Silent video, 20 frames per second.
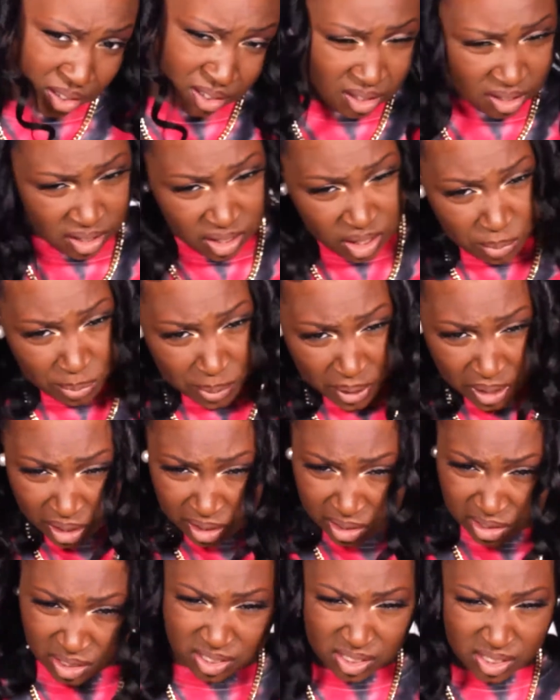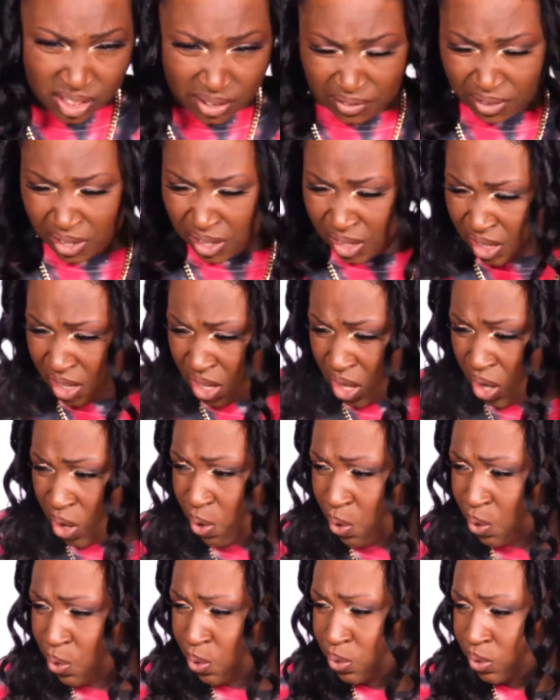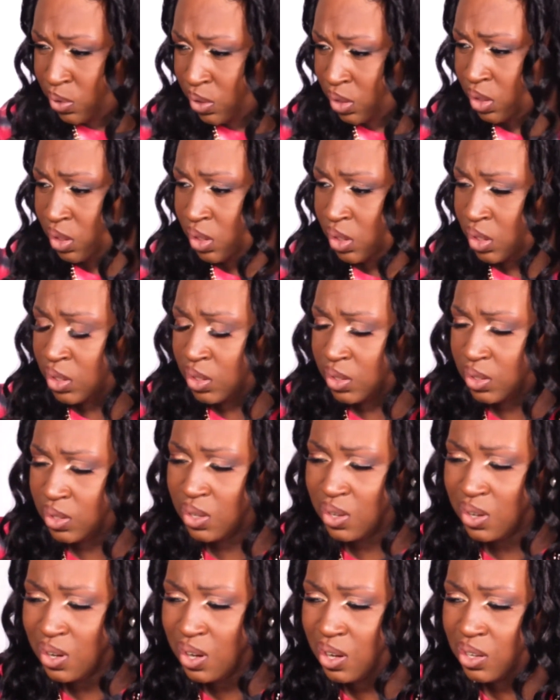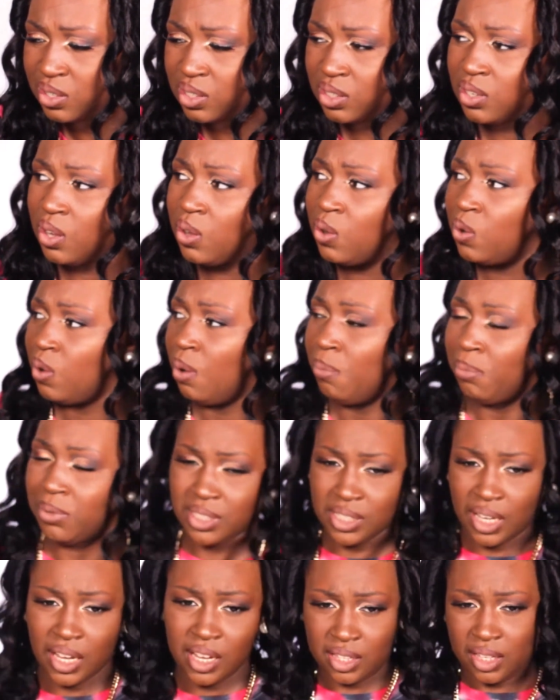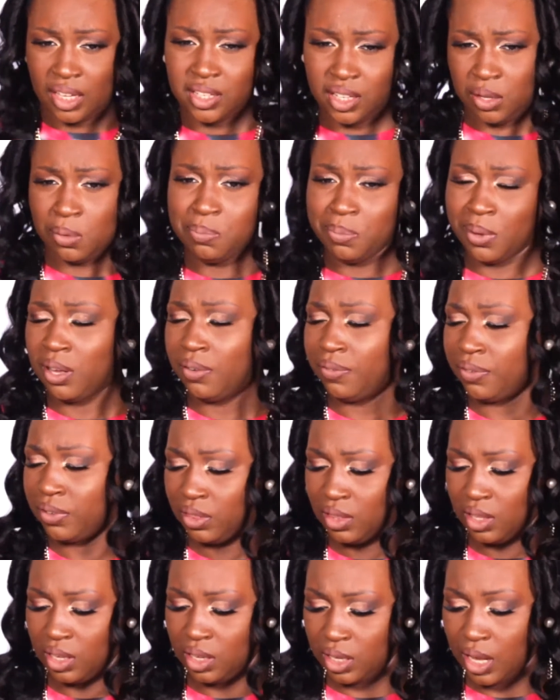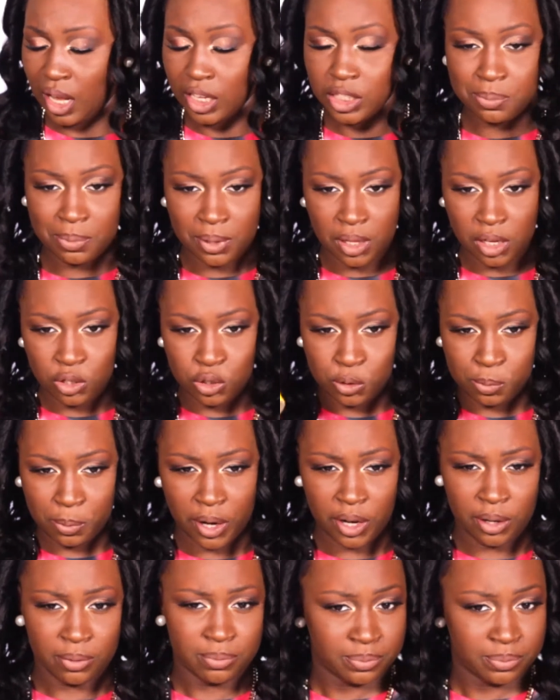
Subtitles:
a little bit, just give it a little hold. Also, I'm gonna take a little bit of the Got To Be glue spray